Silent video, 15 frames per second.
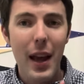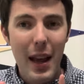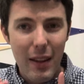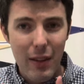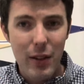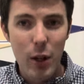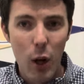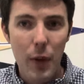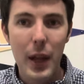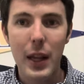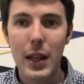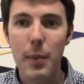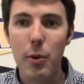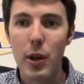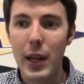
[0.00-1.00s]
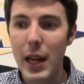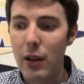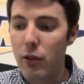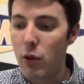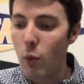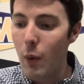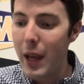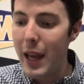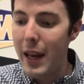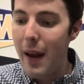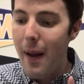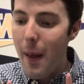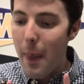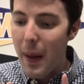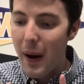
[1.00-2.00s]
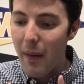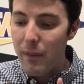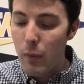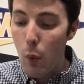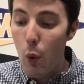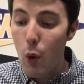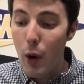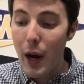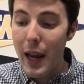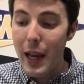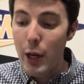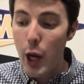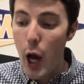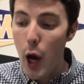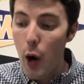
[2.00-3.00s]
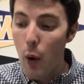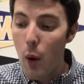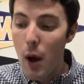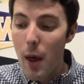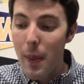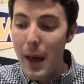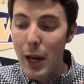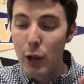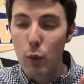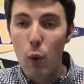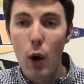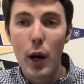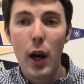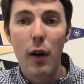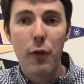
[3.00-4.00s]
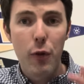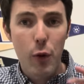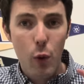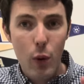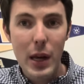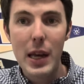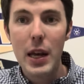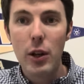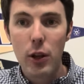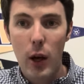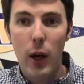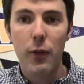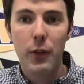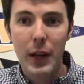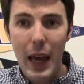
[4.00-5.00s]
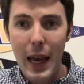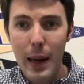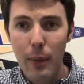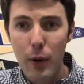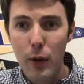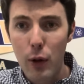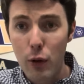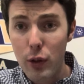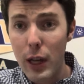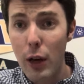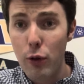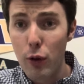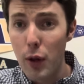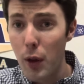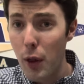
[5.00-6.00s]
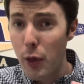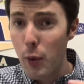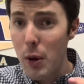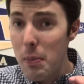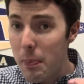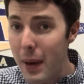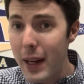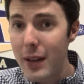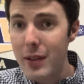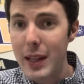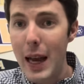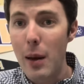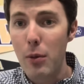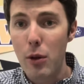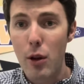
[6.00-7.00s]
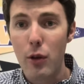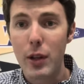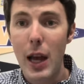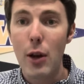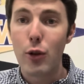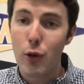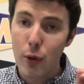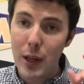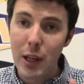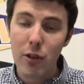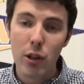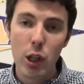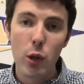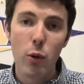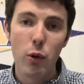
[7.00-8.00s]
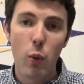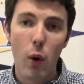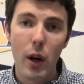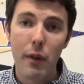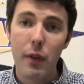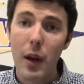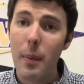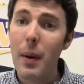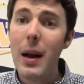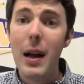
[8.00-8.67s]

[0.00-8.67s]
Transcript: Still think Liberty gets the win. They are four and oh. That is one of three tough games on their schedule, though. The three biggest games of their schedule. E C U is one of them.